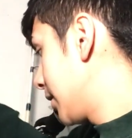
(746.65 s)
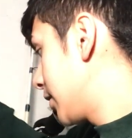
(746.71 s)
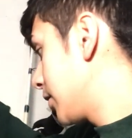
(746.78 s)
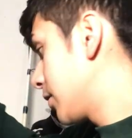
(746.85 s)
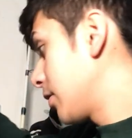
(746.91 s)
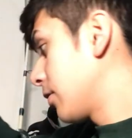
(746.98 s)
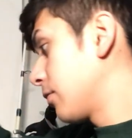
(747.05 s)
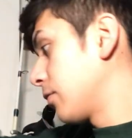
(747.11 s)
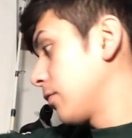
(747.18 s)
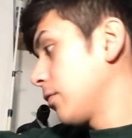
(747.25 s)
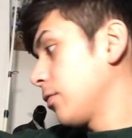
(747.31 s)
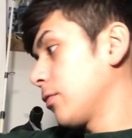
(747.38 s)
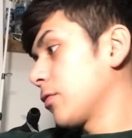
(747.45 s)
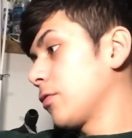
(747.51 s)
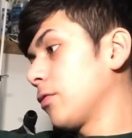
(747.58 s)
this is the
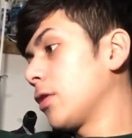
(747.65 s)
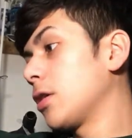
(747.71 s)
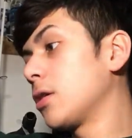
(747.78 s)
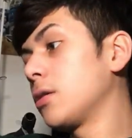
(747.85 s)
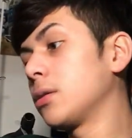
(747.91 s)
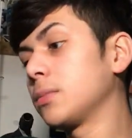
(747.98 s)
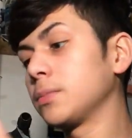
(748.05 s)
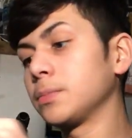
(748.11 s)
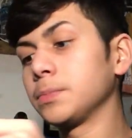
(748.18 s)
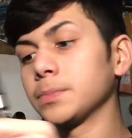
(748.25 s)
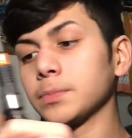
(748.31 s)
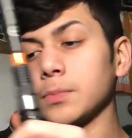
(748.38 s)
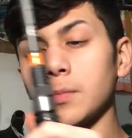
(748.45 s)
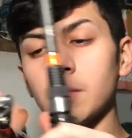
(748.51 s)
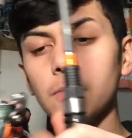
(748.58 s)

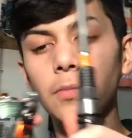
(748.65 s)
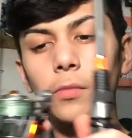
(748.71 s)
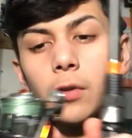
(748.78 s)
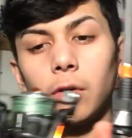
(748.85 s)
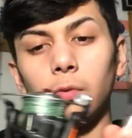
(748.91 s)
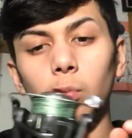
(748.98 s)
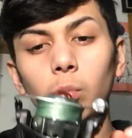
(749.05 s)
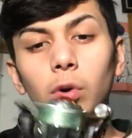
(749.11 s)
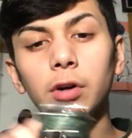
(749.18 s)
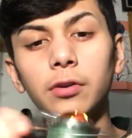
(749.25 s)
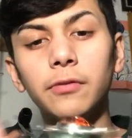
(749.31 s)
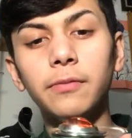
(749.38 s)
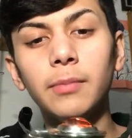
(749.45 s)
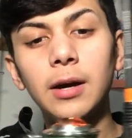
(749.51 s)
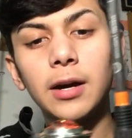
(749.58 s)

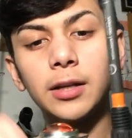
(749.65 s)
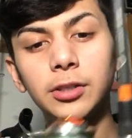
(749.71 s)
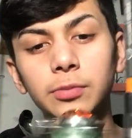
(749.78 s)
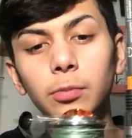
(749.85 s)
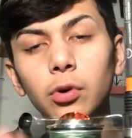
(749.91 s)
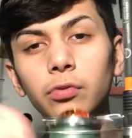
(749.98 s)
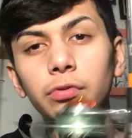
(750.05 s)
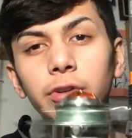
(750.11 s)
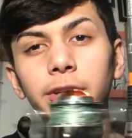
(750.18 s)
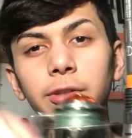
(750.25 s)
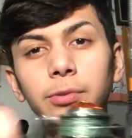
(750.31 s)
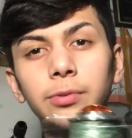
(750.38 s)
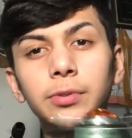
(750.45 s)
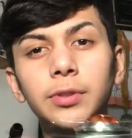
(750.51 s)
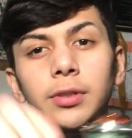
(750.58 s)
one of my small
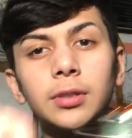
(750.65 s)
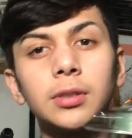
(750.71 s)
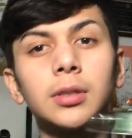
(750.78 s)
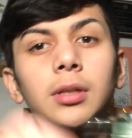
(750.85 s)
reels,